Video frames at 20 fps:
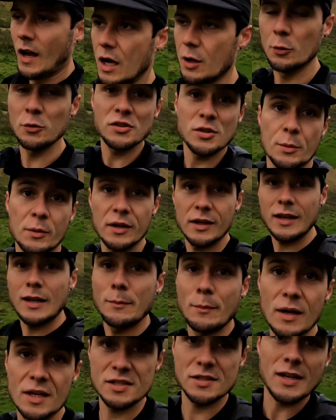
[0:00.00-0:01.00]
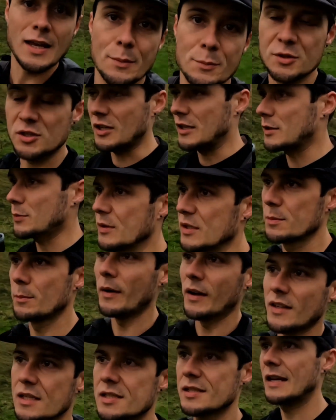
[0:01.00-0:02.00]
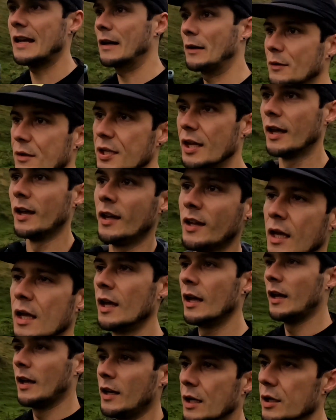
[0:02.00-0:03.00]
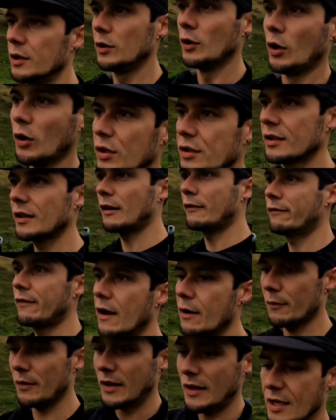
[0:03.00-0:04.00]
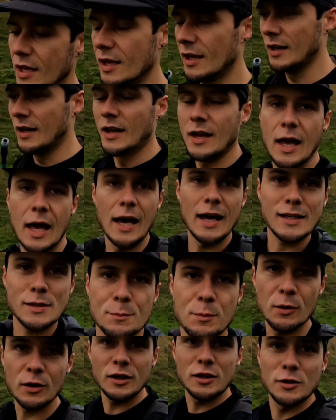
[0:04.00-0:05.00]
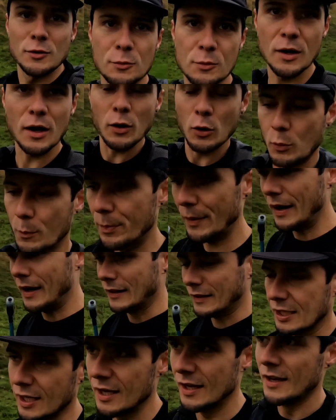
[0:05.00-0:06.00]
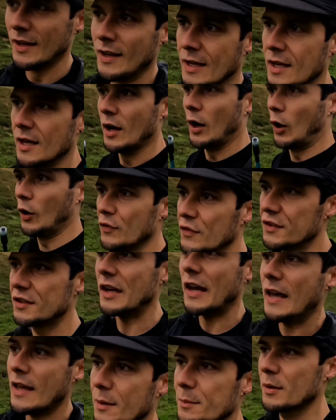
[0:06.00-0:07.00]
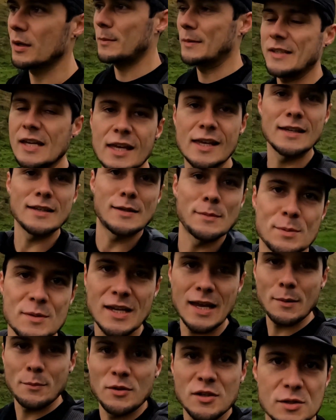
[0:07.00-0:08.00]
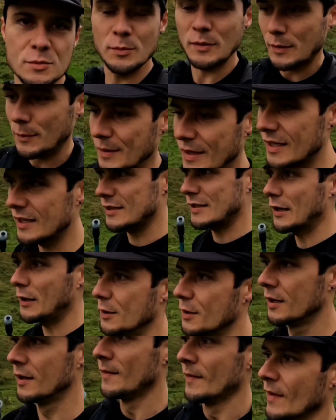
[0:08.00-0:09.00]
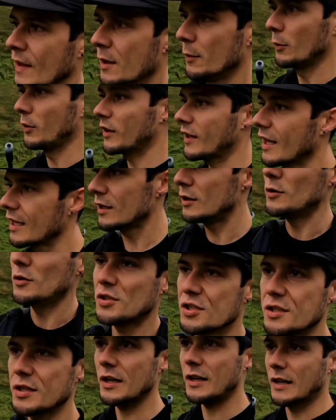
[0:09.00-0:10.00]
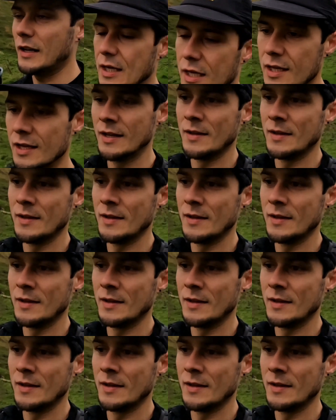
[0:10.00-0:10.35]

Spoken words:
I also want to eat my sandwiches, which might sound not a very aspirational goal, but on the day I'm going to be taking some sandwiches with me, so I want to get used to